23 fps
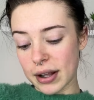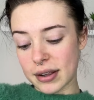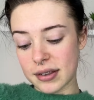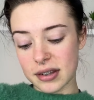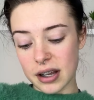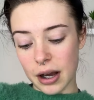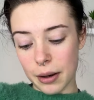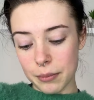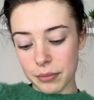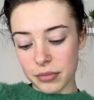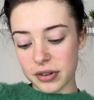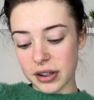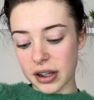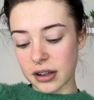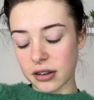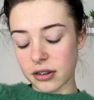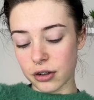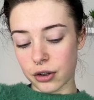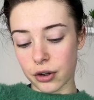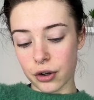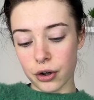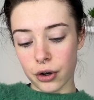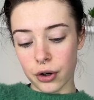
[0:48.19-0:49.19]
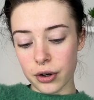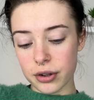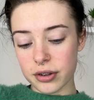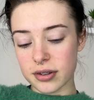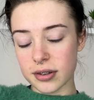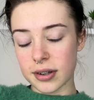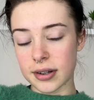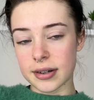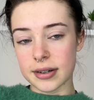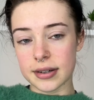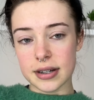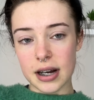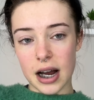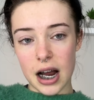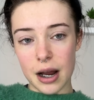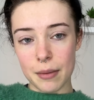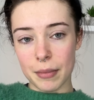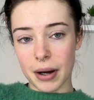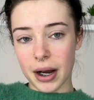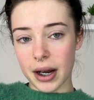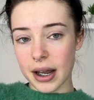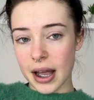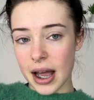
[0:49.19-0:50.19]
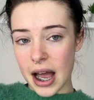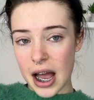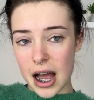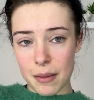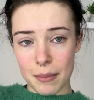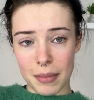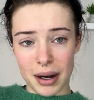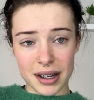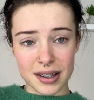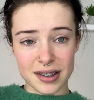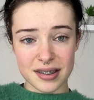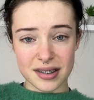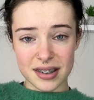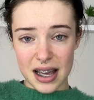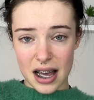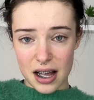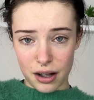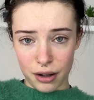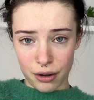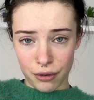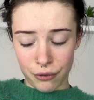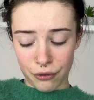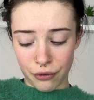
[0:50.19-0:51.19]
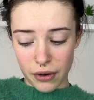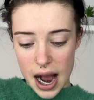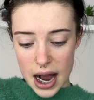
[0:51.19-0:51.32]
attempting to cut and dye my hair myself